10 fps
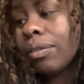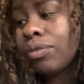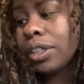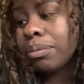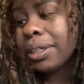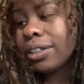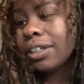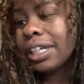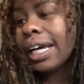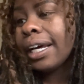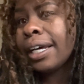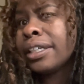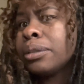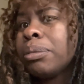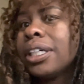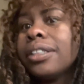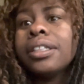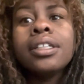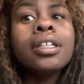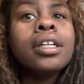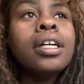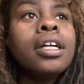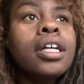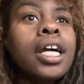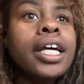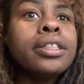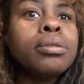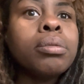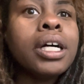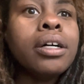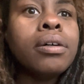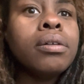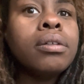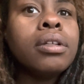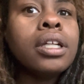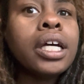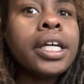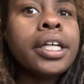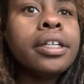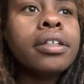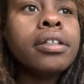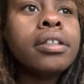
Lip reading: I'm feeling better in that aspect as well. Like,